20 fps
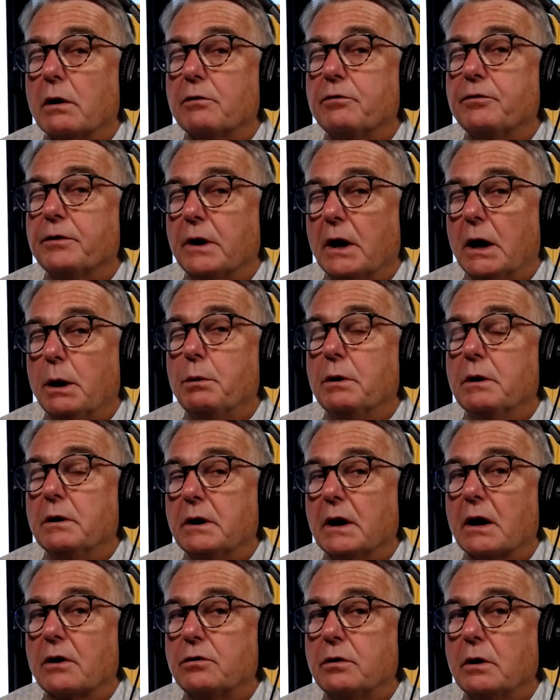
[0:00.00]
phenomenon to
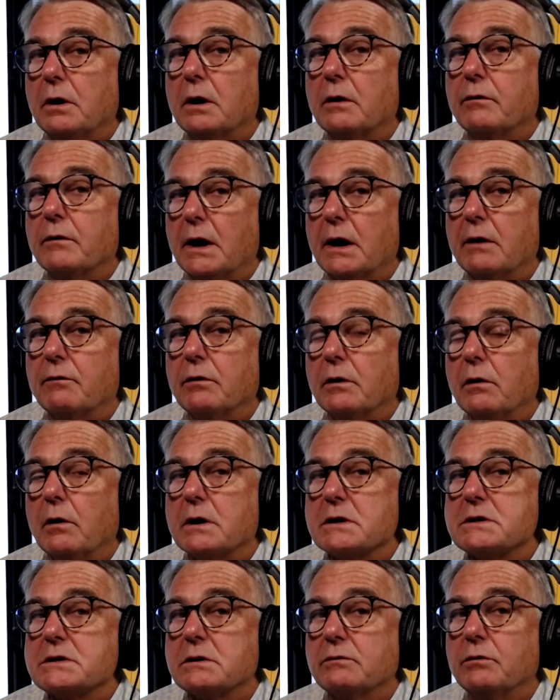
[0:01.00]
actually have the
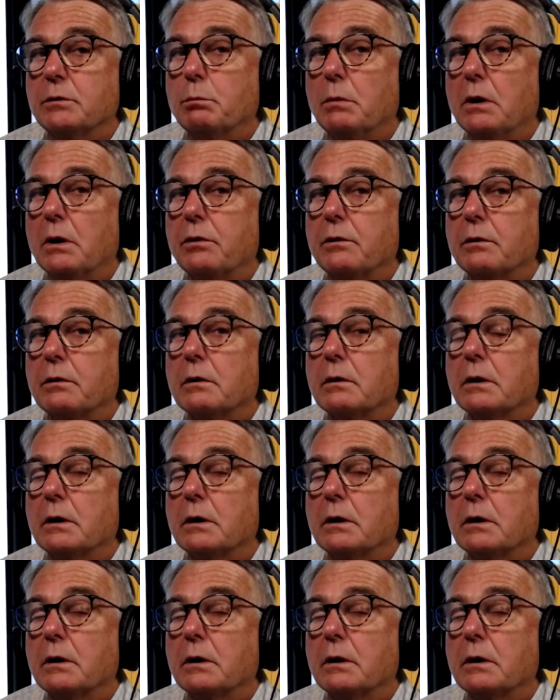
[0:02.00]
loss of a mother.